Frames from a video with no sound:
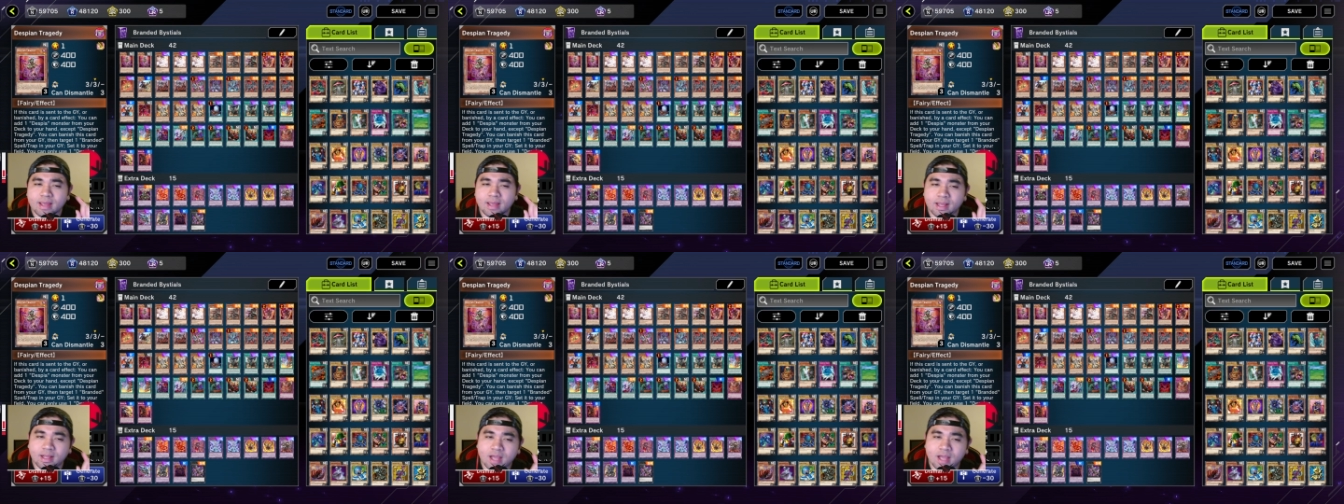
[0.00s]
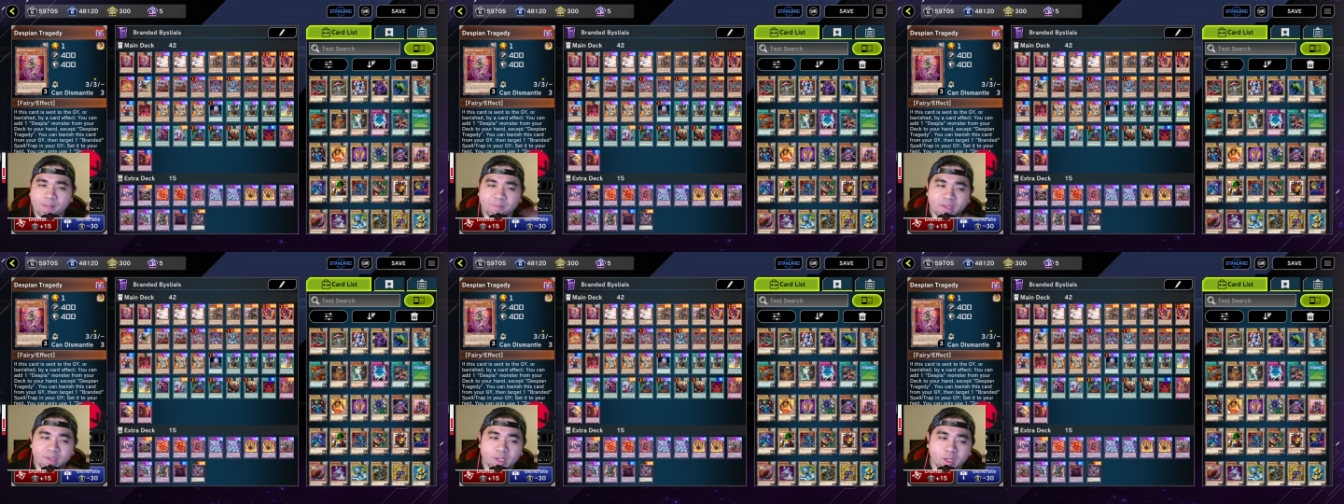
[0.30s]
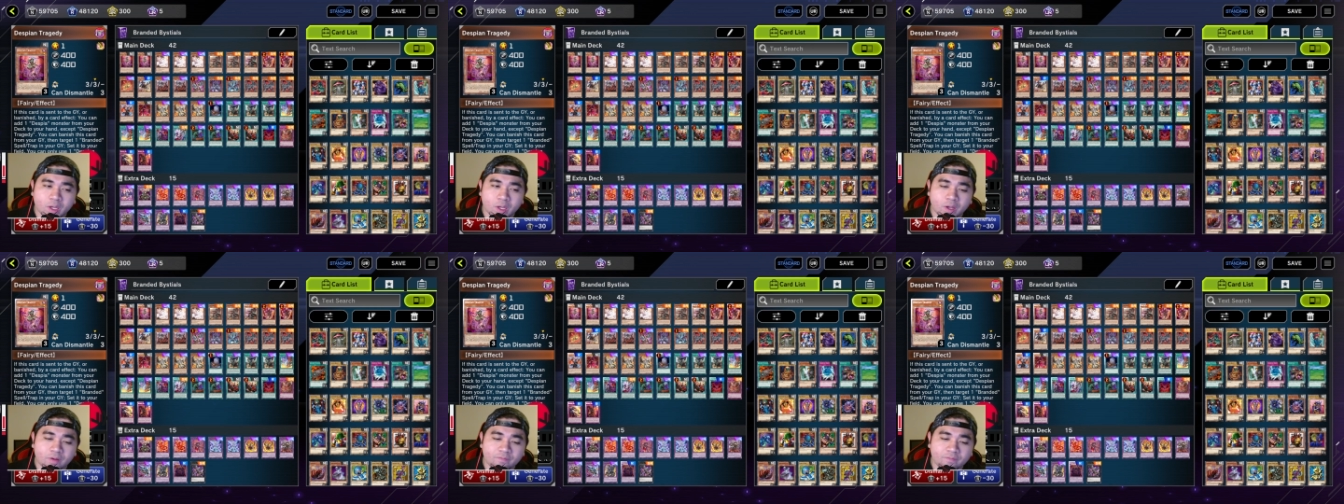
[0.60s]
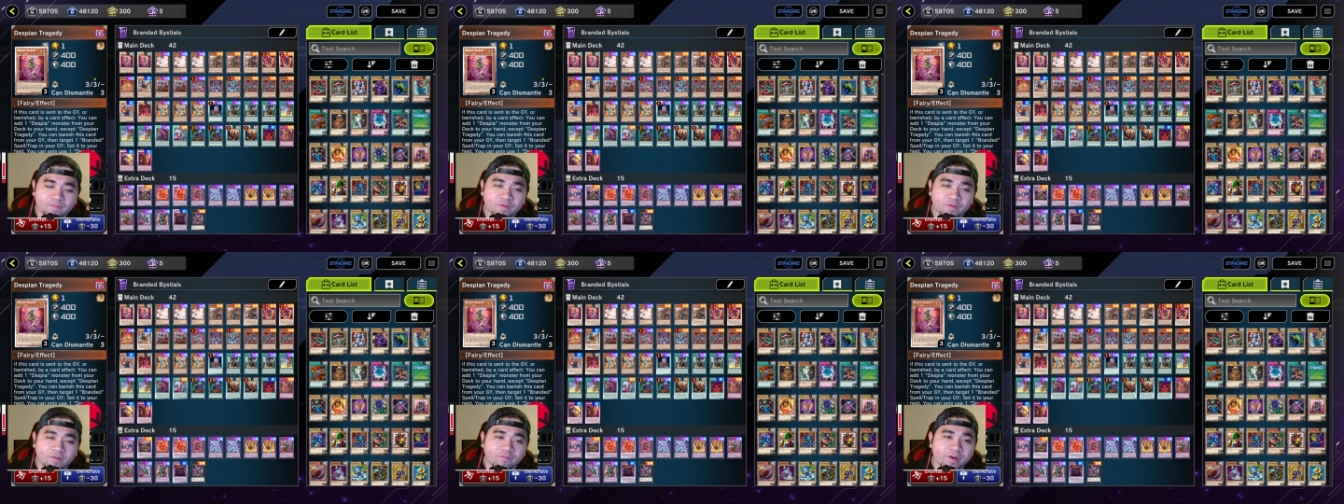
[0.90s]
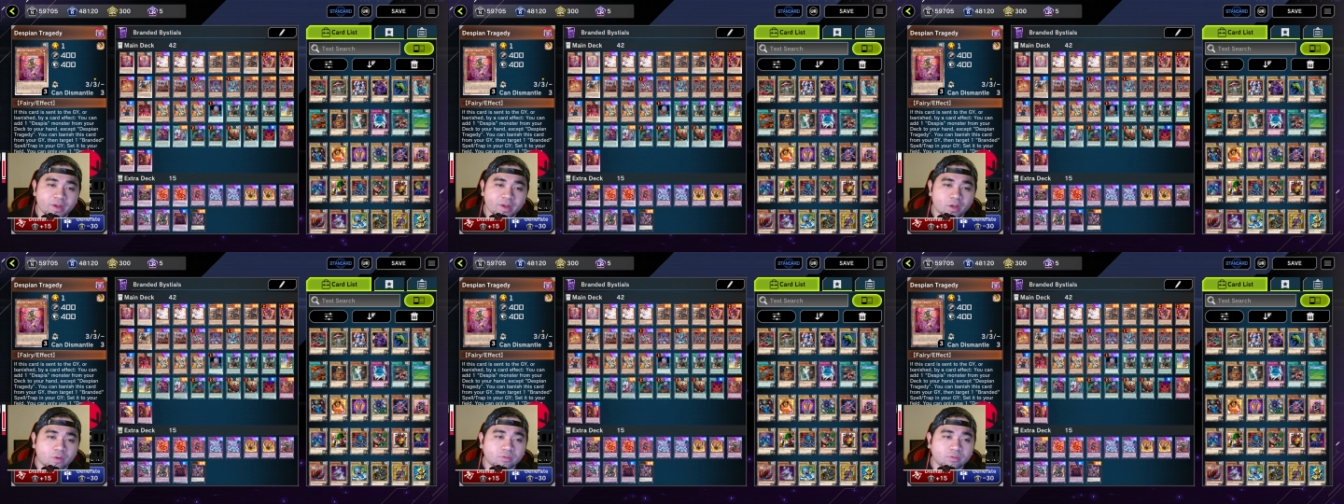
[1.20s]
a copy of your
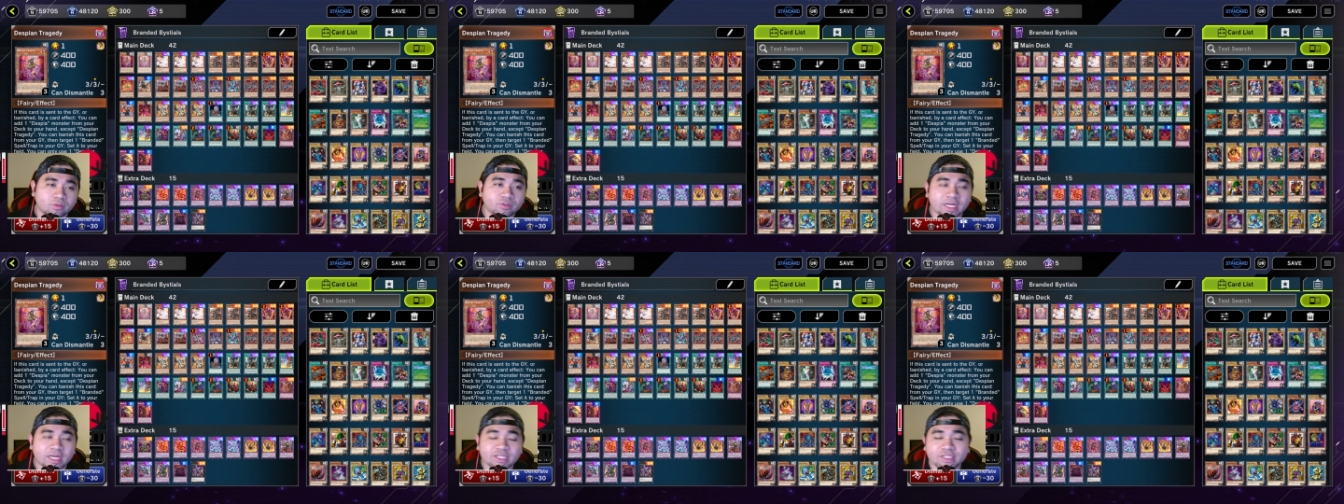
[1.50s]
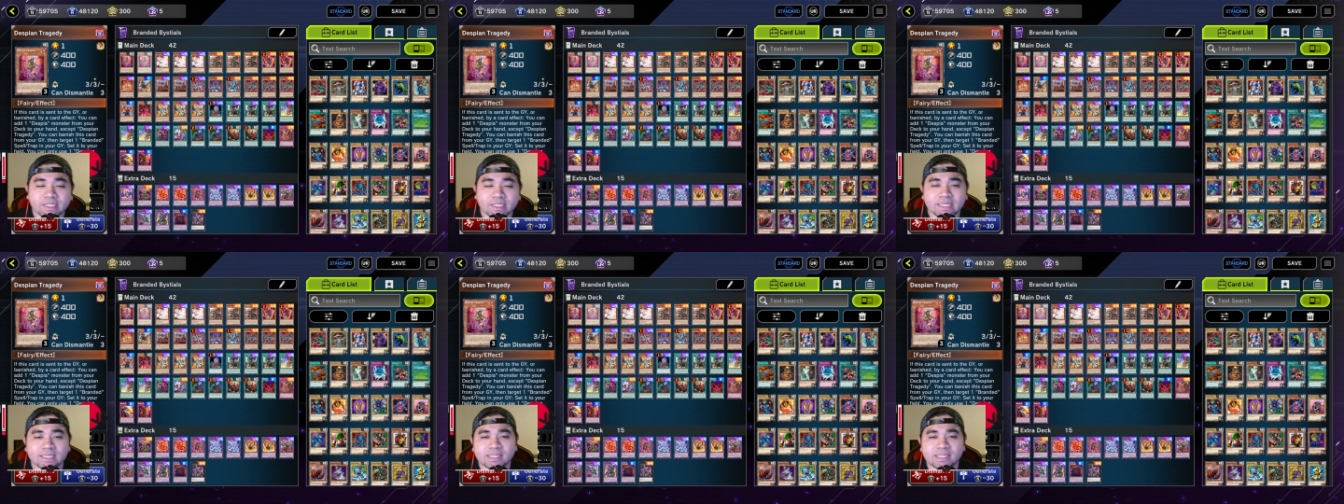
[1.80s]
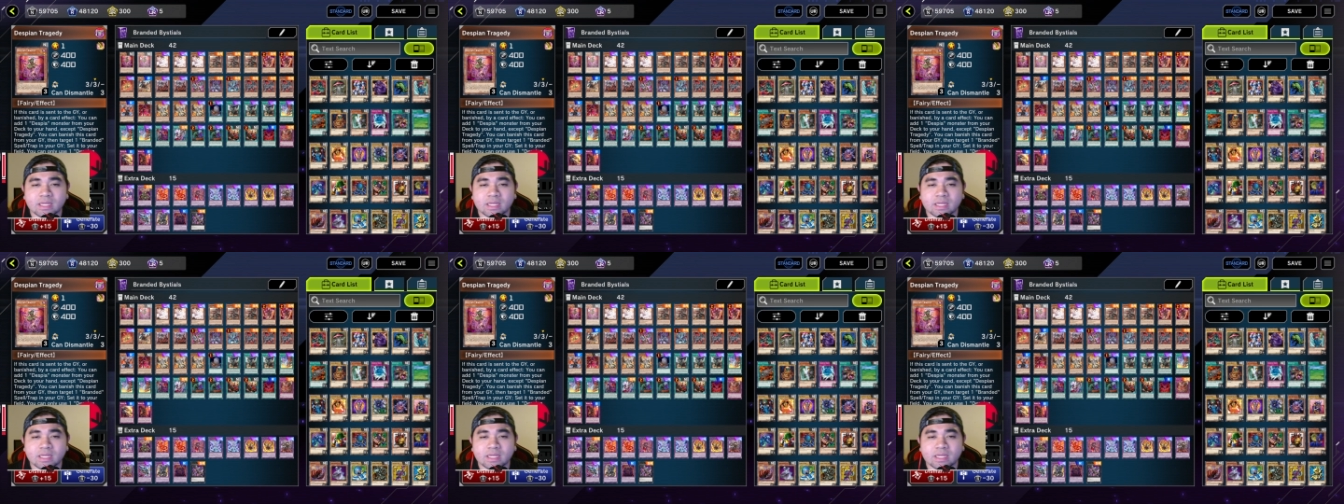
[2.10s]
very own Tragedy.